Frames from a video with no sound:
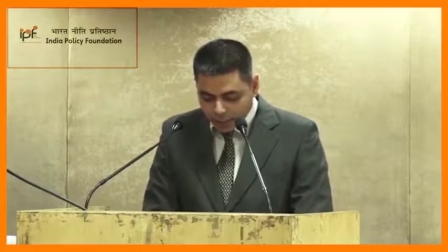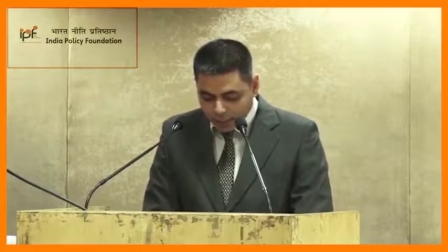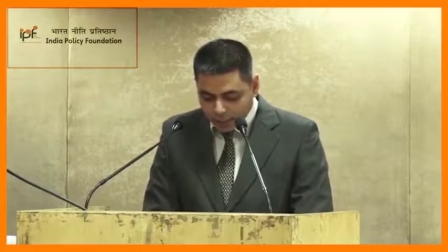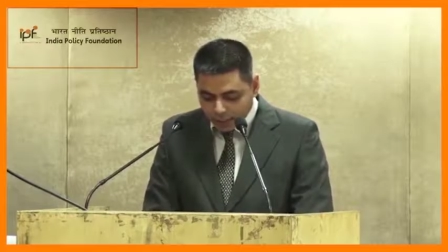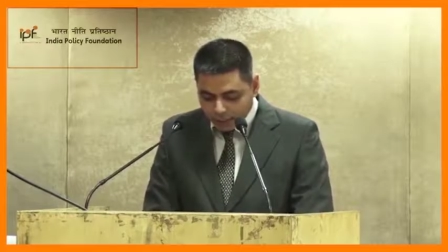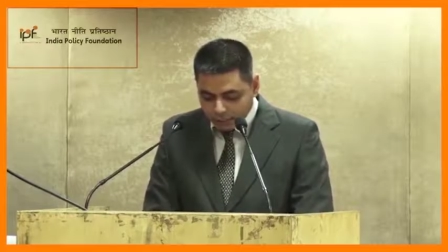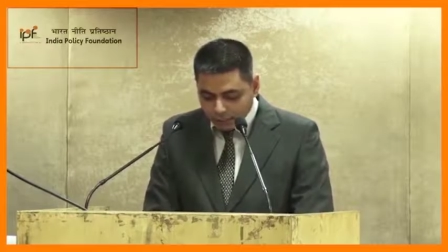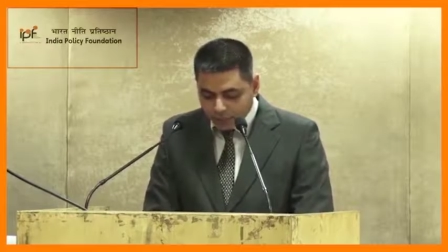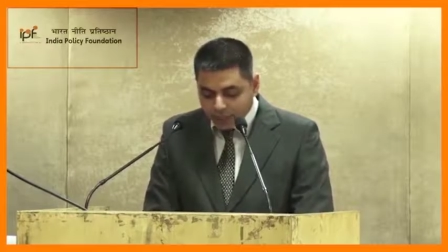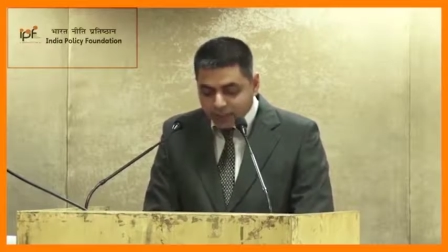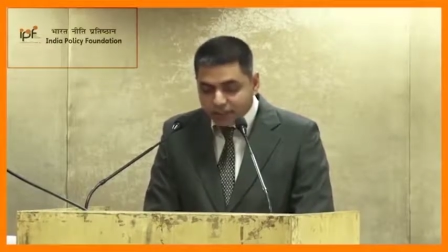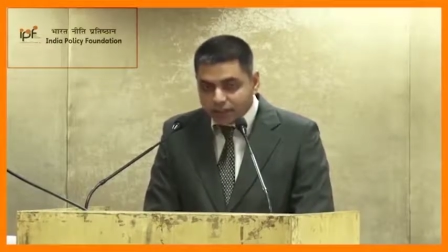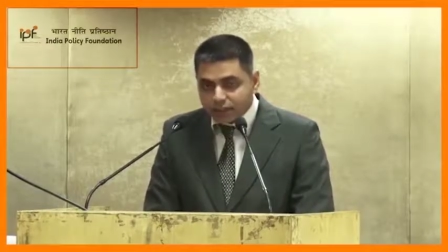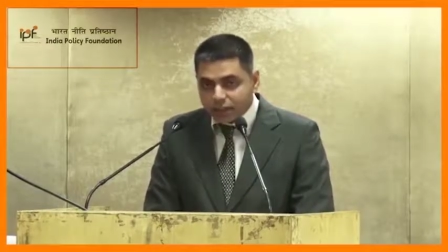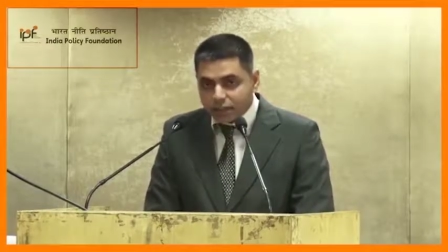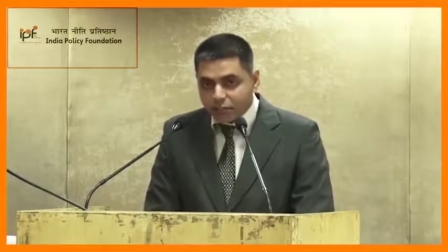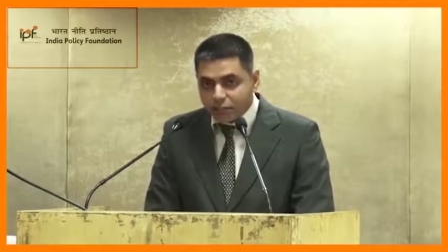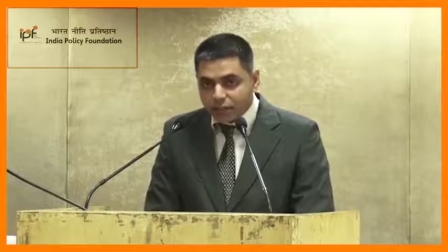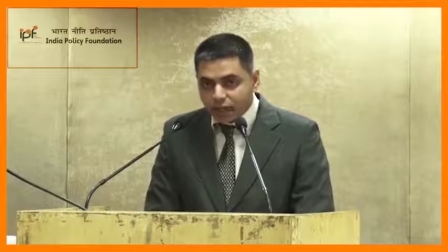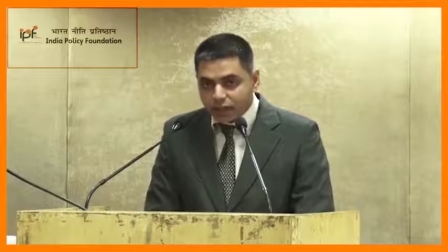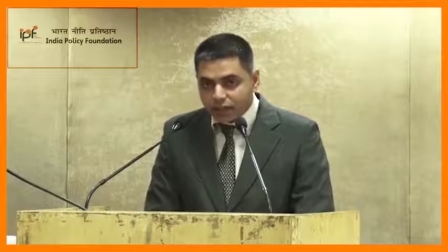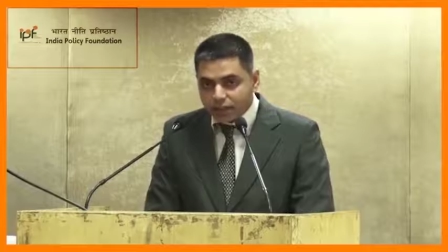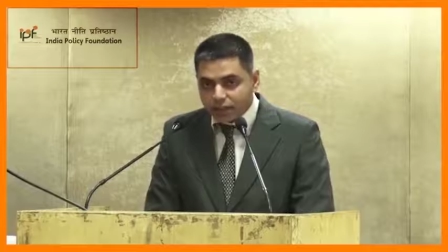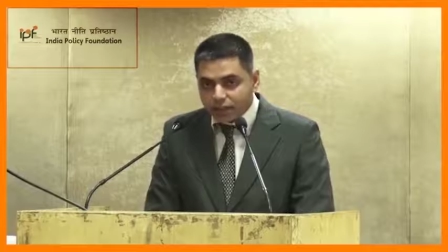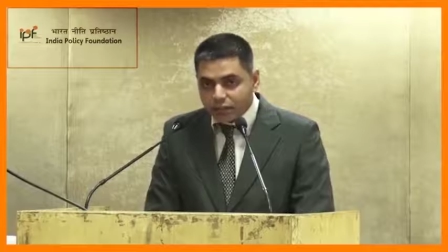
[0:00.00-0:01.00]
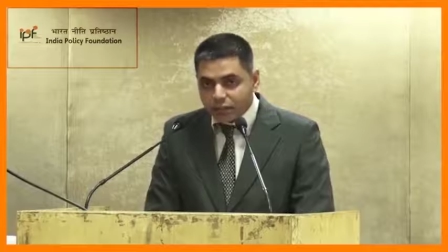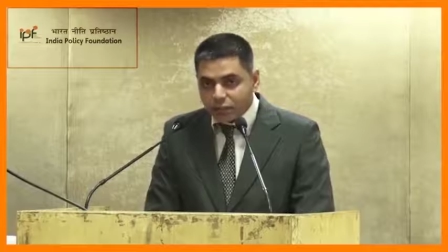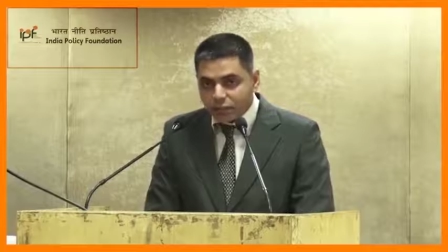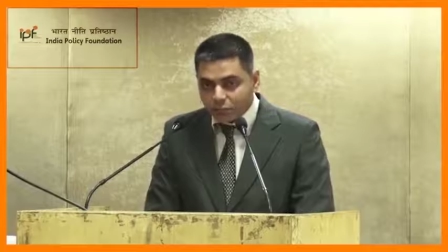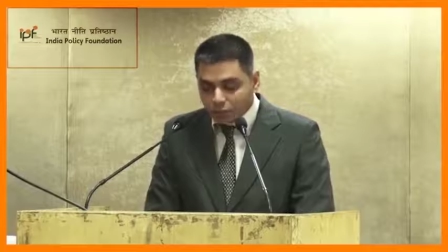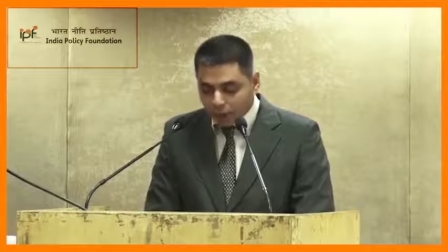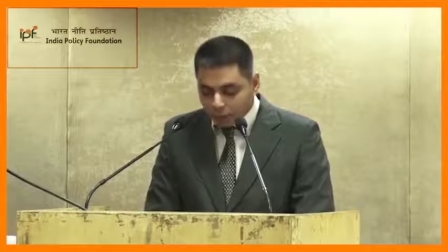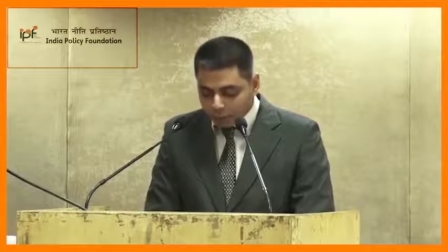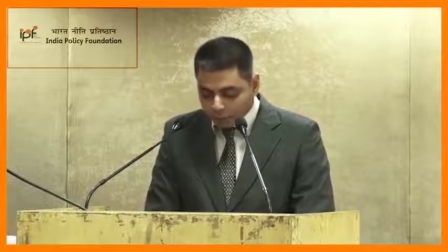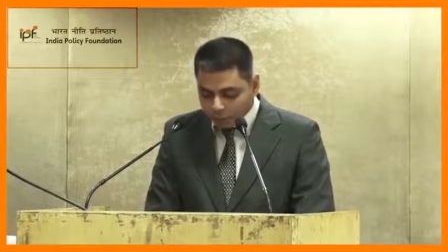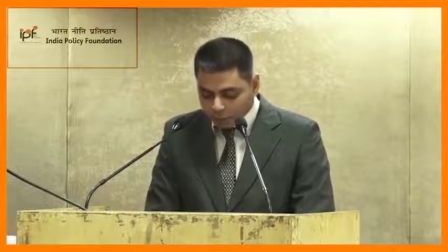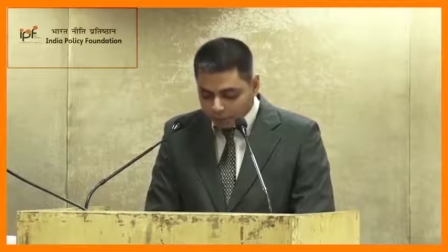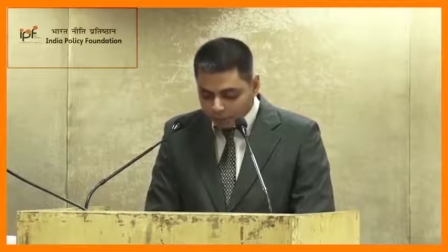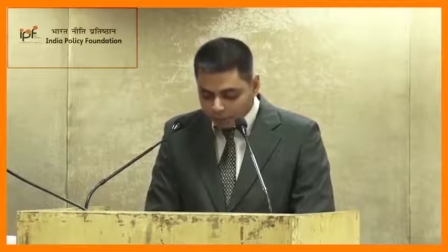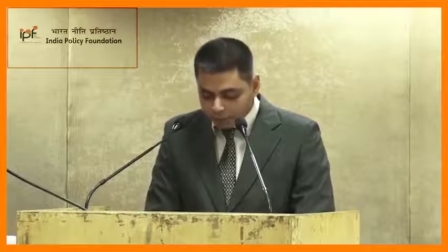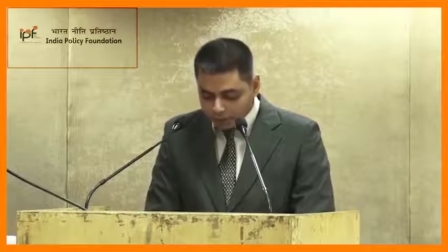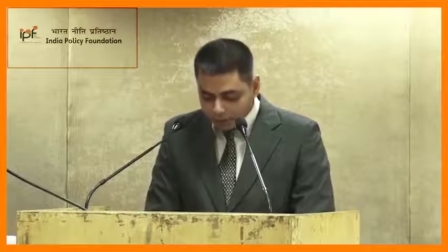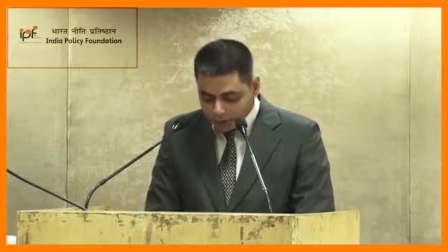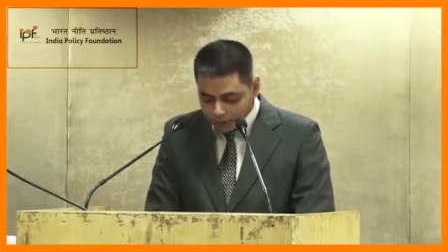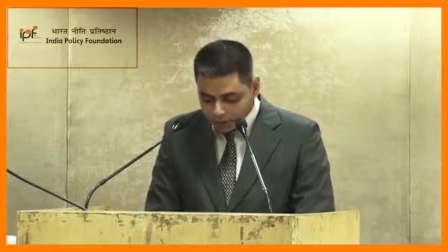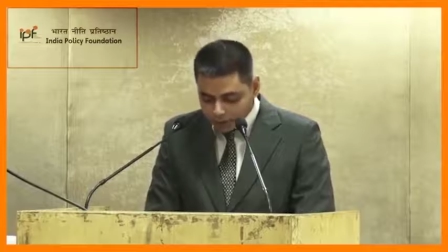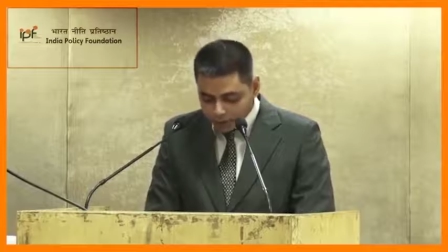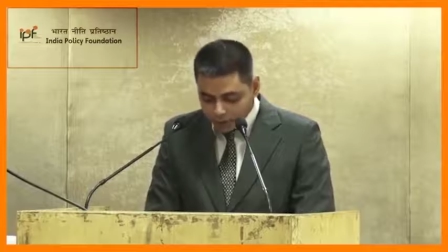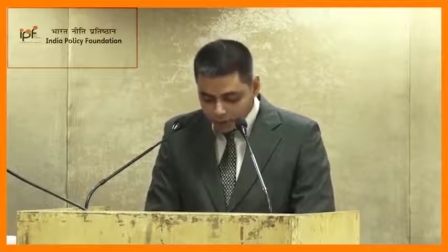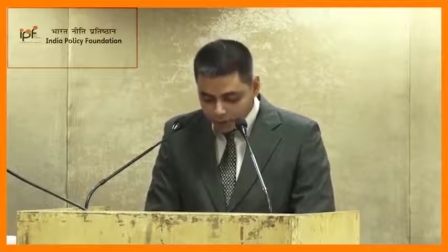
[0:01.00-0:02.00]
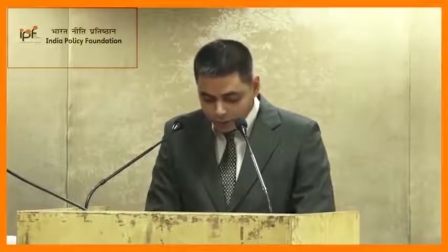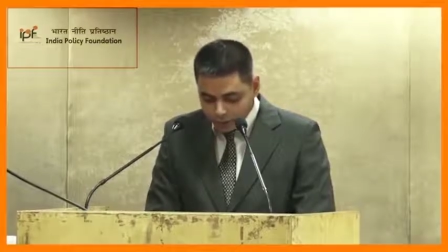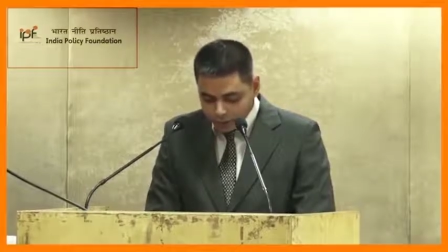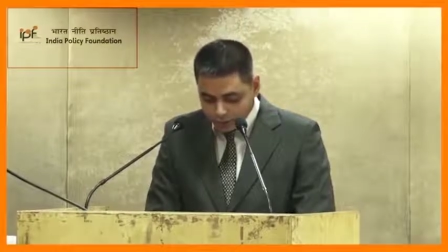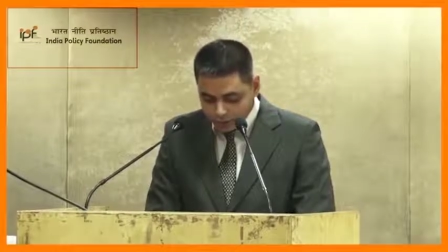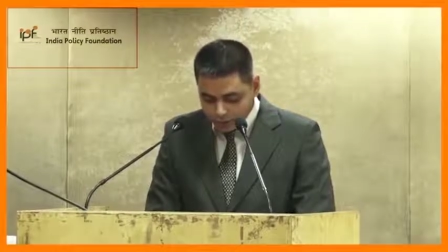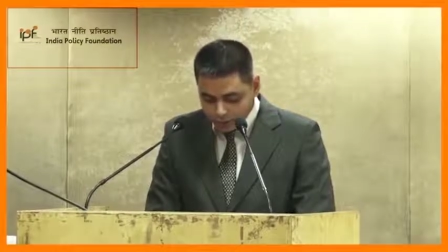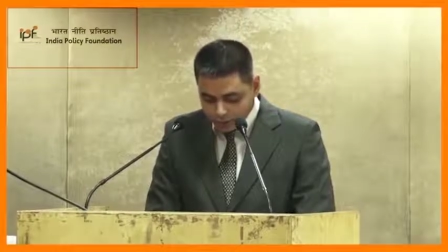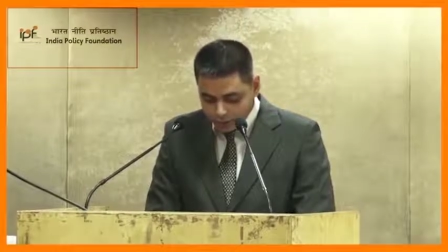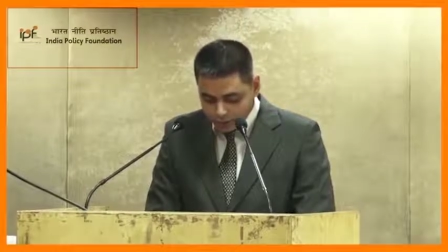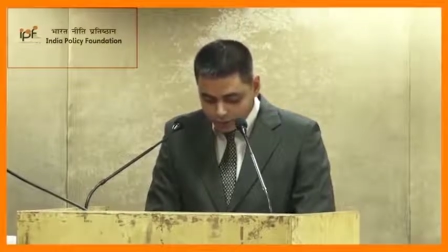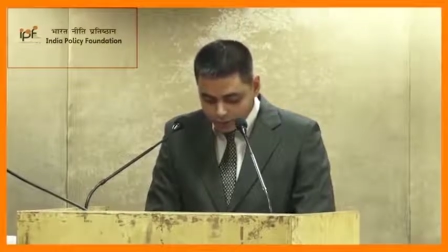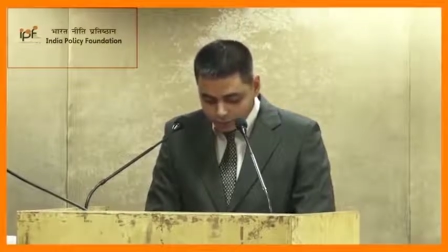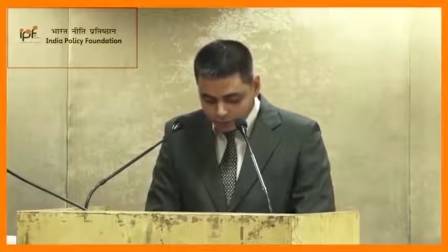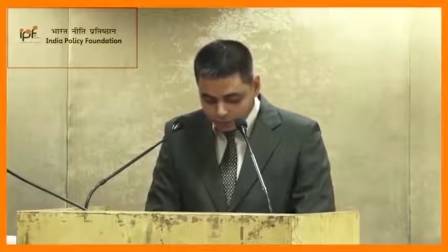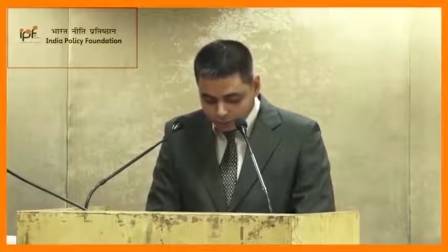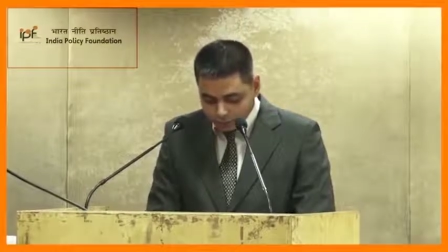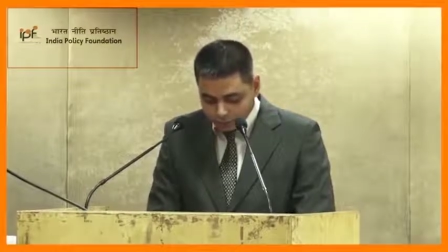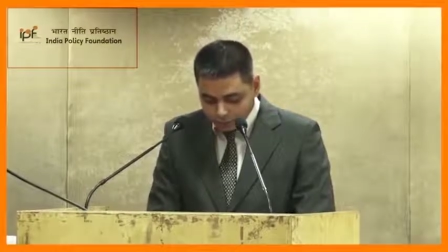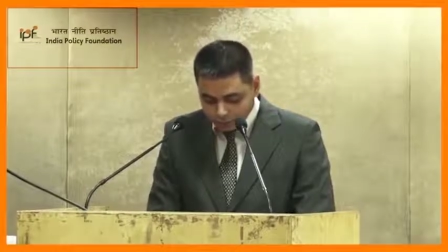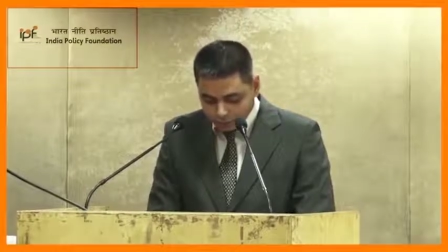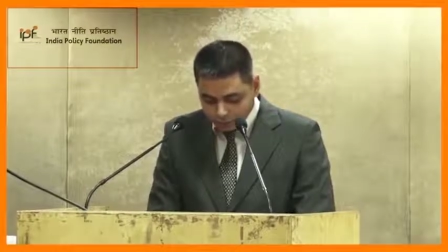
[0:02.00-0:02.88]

it faced the maximum number of persecutions.